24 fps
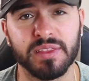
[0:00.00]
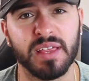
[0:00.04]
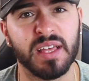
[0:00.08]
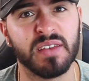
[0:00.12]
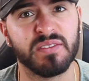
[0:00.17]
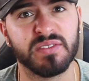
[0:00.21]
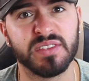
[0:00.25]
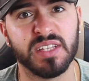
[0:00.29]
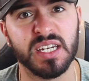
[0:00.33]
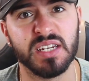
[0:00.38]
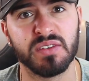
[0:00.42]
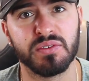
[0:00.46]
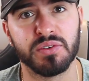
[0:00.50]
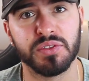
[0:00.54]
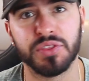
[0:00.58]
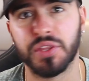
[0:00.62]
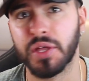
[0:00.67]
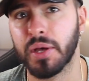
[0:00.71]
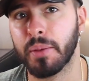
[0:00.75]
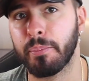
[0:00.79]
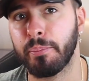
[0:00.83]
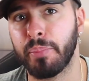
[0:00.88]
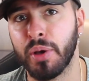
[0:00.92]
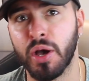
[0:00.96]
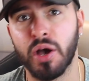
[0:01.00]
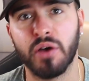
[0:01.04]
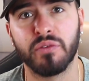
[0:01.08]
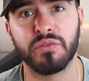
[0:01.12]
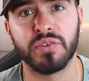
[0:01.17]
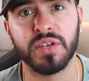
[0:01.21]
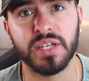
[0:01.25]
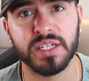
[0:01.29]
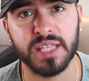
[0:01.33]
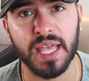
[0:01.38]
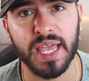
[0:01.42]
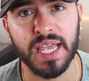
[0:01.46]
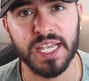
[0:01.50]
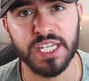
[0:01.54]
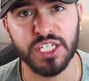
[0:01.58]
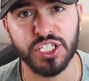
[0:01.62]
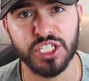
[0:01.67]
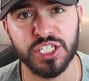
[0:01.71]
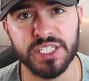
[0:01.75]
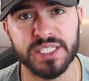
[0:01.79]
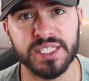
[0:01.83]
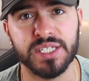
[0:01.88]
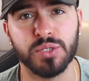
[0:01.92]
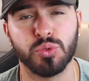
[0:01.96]
they've delivered the perfect
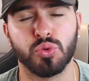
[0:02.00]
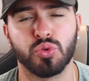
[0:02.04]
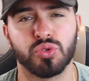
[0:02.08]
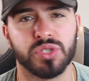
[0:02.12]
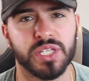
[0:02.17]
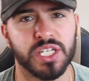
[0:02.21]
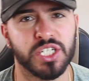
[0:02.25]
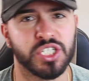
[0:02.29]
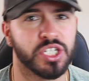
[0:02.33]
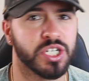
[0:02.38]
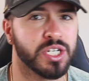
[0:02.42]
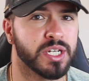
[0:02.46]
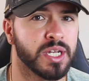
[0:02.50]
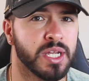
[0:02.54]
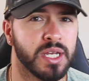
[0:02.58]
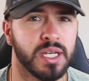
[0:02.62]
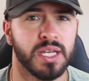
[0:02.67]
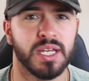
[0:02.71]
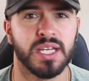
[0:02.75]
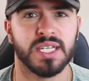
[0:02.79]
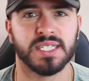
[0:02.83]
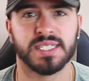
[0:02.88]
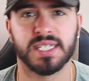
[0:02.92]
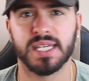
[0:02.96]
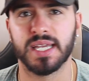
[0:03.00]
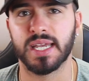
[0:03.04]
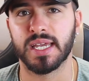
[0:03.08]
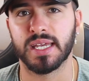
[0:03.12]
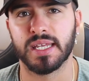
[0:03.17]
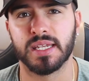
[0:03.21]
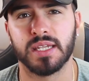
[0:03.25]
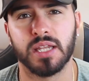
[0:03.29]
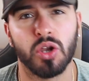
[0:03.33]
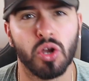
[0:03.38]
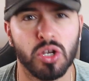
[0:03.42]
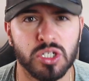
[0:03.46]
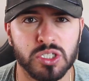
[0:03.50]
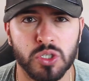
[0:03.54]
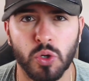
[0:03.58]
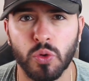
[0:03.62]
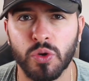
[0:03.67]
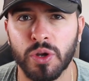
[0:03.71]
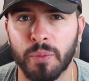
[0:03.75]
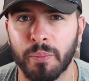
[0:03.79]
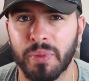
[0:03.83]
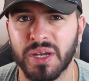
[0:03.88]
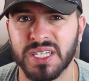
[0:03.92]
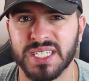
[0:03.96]
AGT audition. So yeah, the last
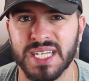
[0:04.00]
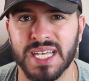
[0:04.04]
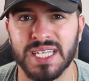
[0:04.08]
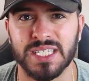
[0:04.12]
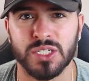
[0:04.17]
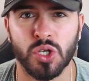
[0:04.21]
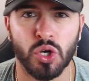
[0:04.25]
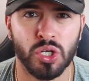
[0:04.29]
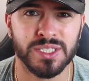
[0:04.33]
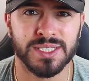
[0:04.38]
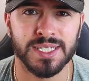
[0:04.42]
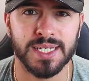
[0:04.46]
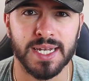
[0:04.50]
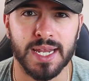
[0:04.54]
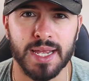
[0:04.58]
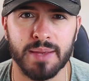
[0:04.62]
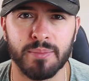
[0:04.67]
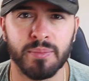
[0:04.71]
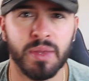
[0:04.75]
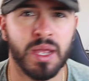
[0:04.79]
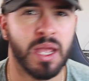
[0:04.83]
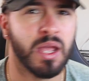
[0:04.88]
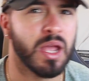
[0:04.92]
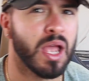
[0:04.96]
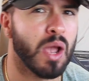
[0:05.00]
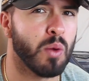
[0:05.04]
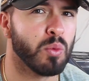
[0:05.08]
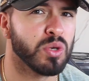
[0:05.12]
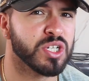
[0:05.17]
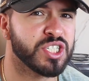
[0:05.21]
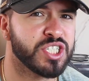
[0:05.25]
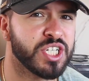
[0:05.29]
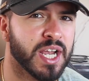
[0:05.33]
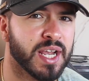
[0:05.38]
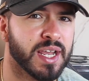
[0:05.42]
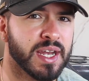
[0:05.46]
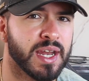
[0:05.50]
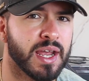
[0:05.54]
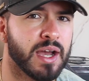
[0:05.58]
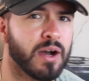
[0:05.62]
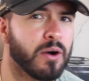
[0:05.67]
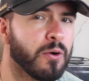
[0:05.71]
golden buzzer has gone to them and we're checking it